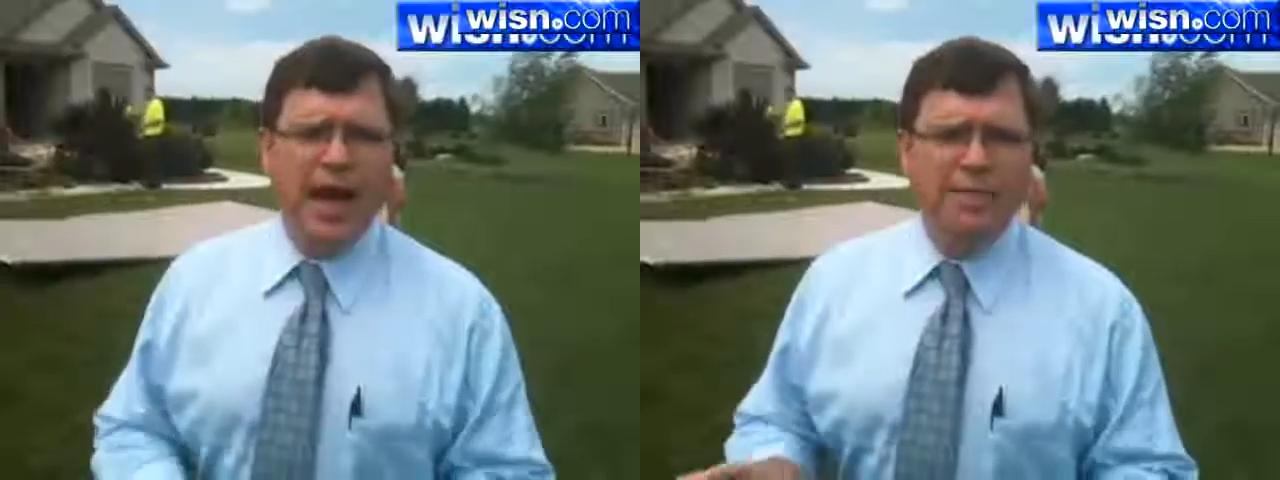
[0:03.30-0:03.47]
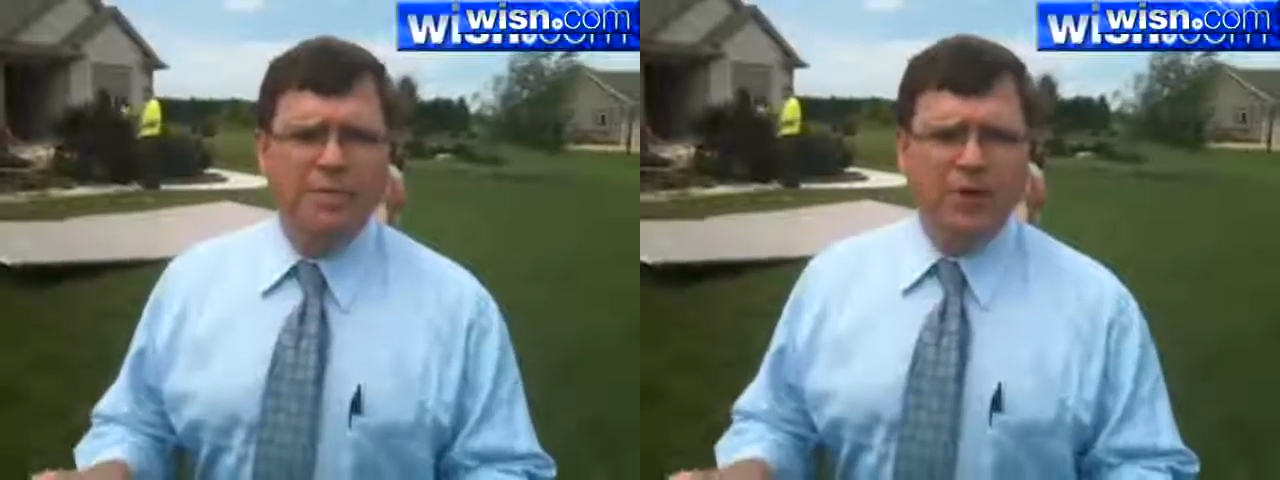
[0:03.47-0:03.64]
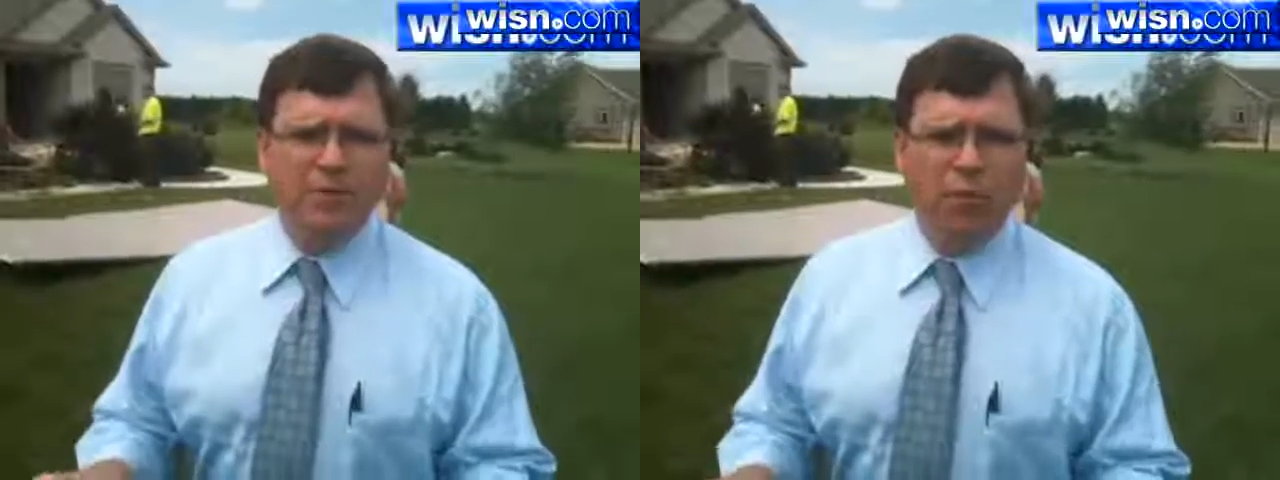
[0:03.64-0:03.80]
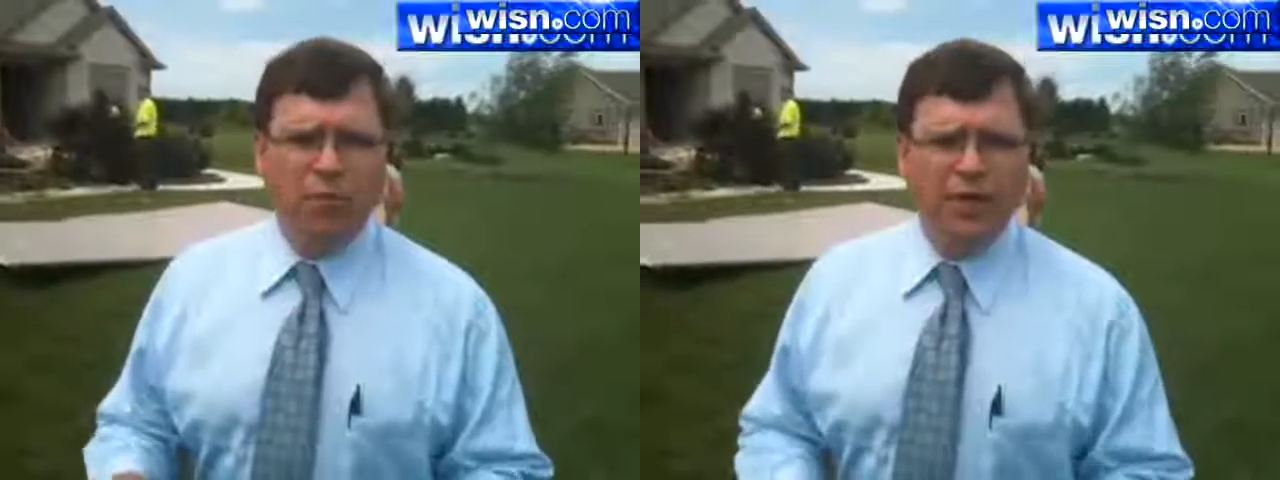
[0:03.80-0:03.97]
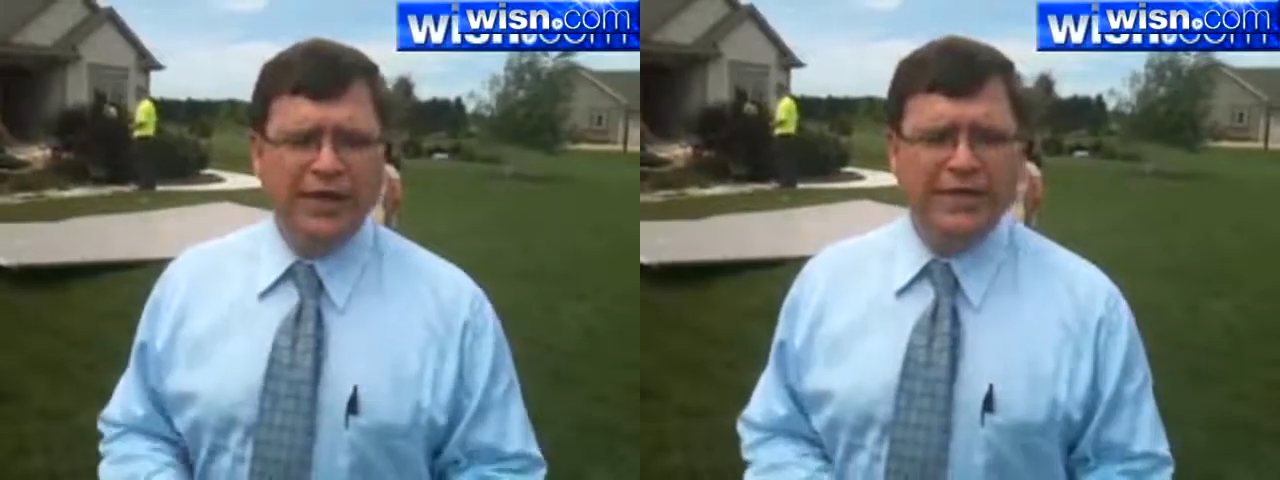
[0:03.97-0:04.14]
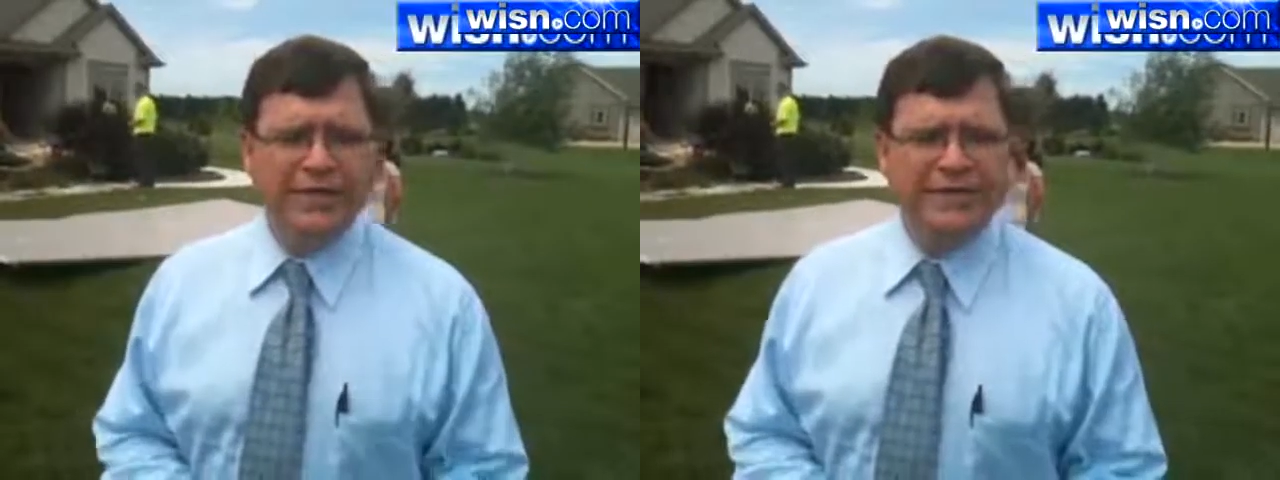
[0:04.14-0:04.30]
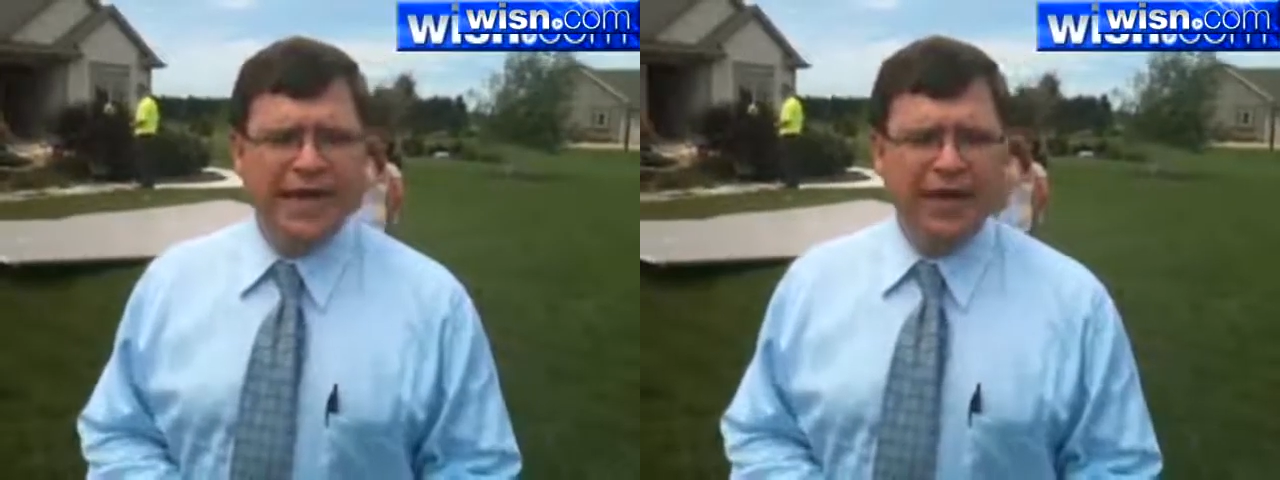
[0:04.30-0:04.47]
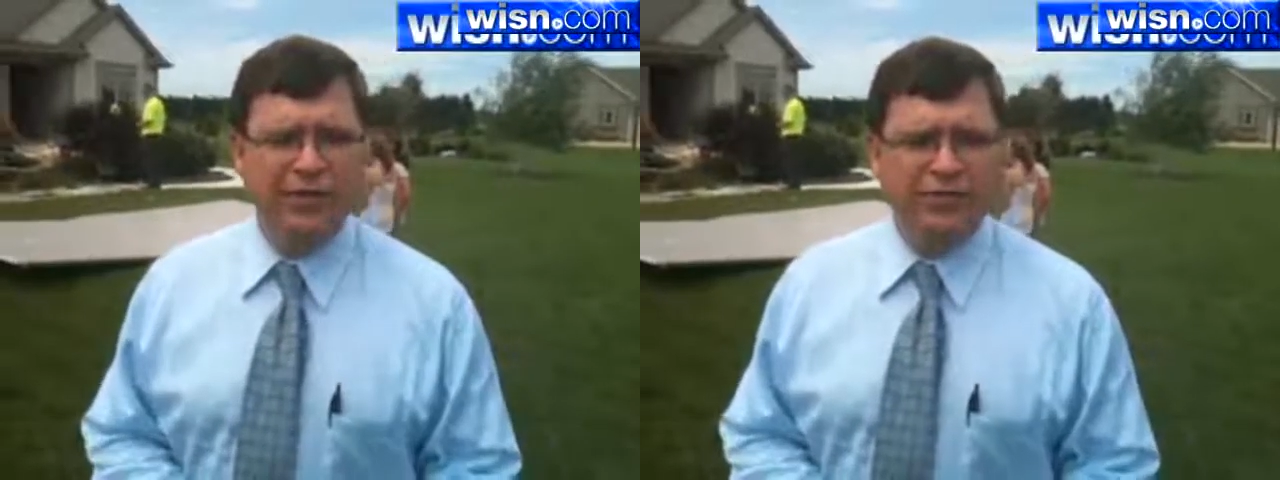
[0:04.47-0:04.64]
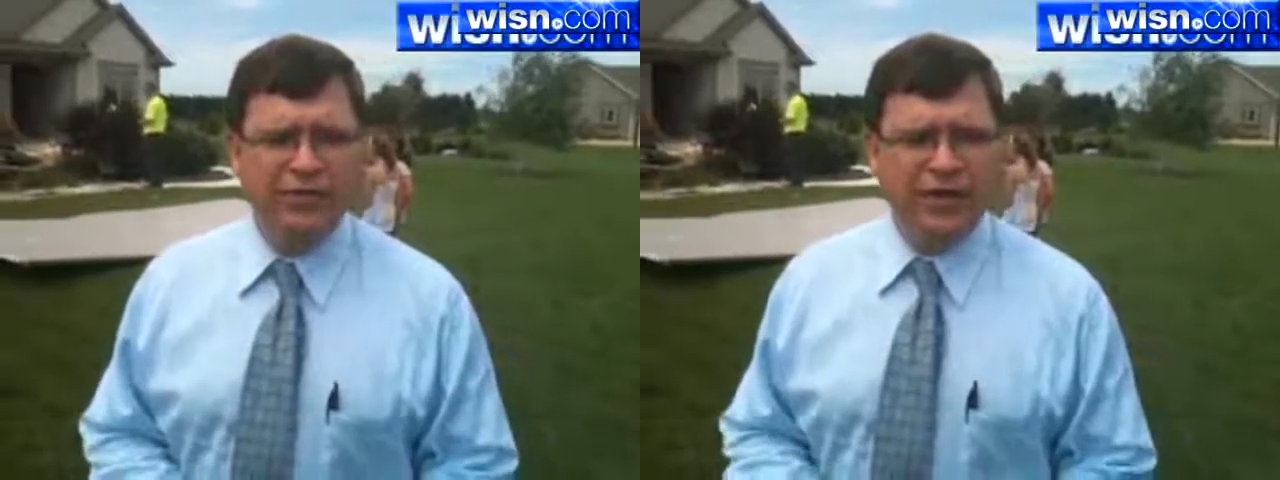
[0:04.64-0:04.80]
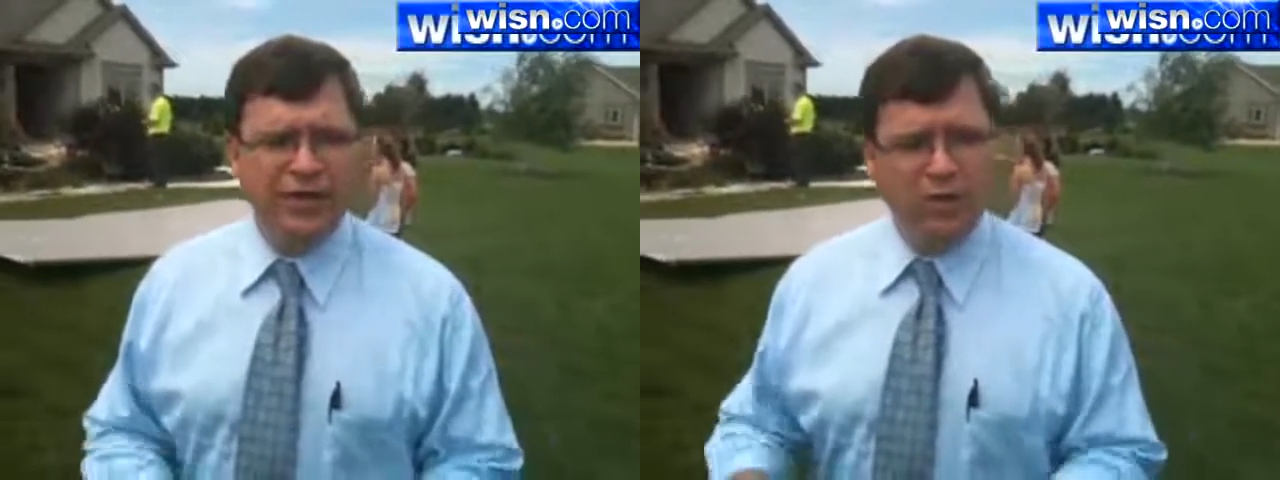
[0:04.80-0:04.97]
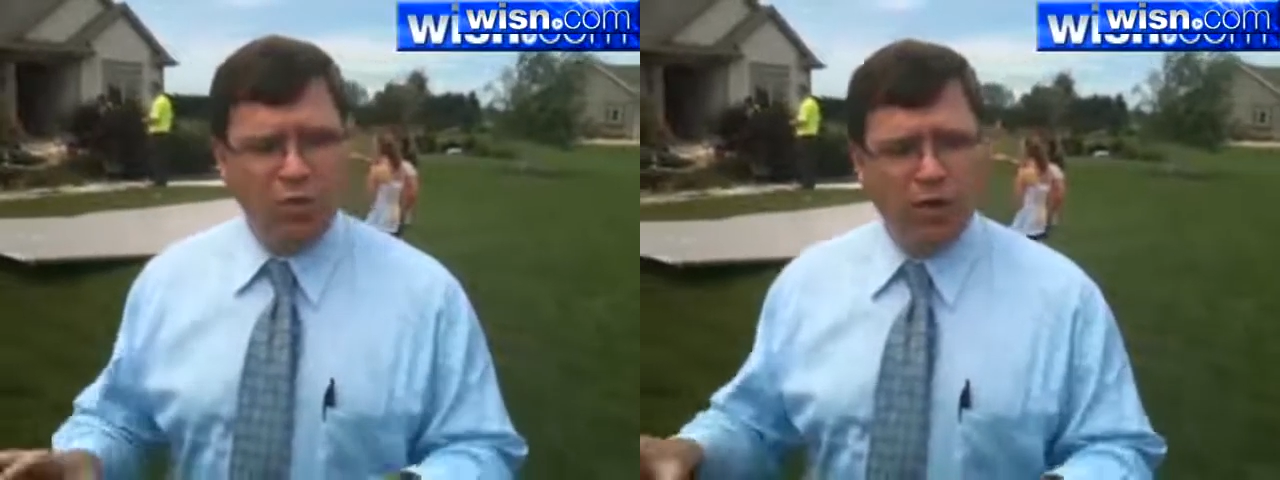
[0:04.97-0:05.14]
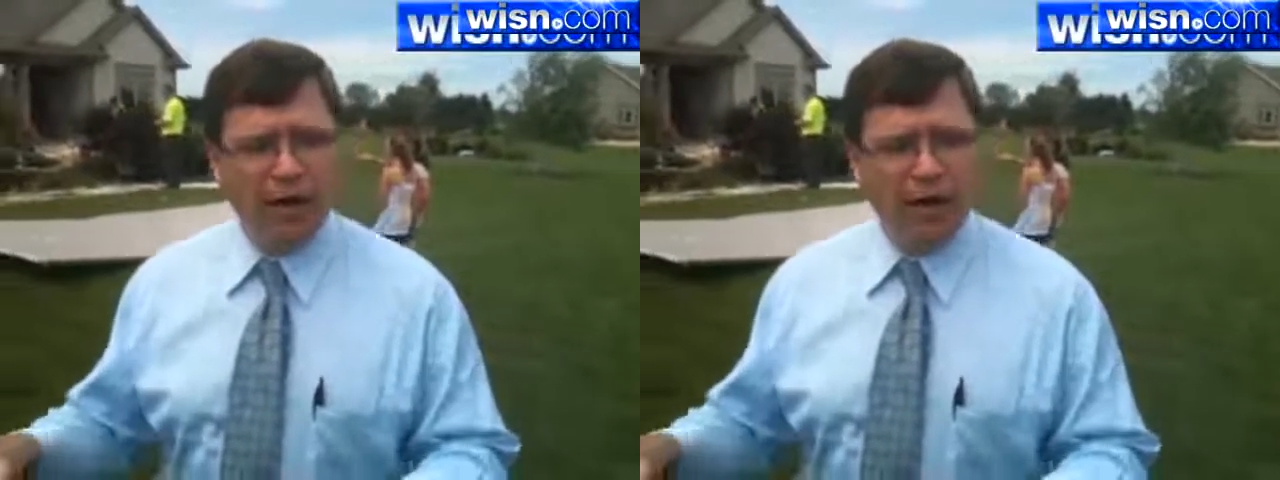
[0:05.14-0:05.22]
I'm Nick Bohr in the town of Eagle,